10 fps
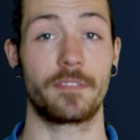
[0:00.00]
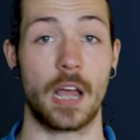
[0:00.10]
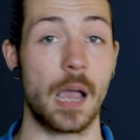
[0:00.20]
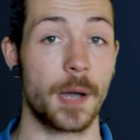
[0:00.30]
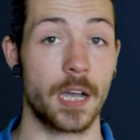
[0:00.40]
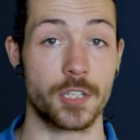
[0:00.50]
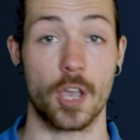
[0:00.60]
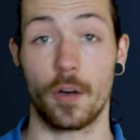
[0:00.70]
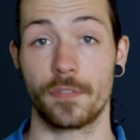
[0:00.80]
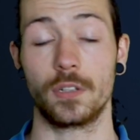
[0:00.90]
flybys
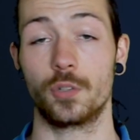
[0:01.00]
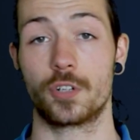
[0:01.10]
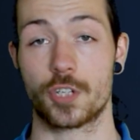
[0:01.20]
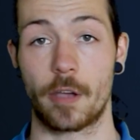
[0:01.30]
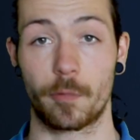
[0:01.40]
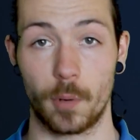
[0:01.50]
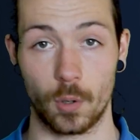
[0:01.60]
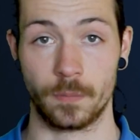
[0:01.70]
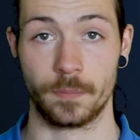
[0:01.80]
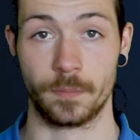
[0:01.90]
of the lunar south
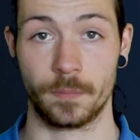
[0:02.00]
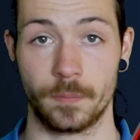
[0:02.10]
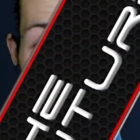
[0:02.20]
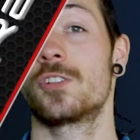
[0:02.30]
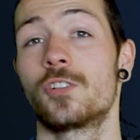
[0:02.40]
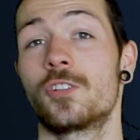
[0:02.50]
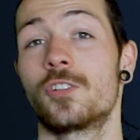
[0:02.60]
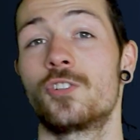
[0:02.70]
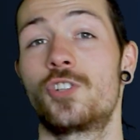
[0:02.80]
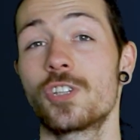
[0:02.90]
pole.
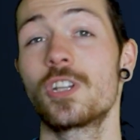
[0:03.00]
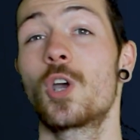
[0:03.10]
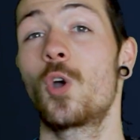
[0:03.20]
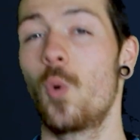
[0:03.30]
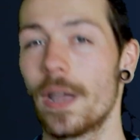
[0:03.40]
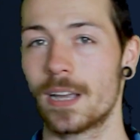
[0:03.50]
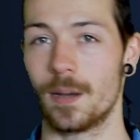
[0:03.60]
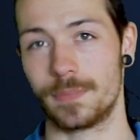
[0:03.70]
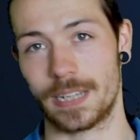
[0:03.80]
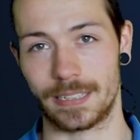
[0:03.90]
Just a quick
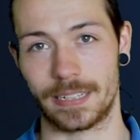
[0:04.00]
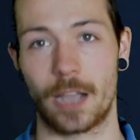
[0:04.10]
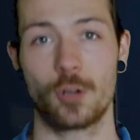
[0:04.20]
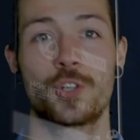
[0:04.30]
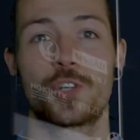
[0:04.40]
update now,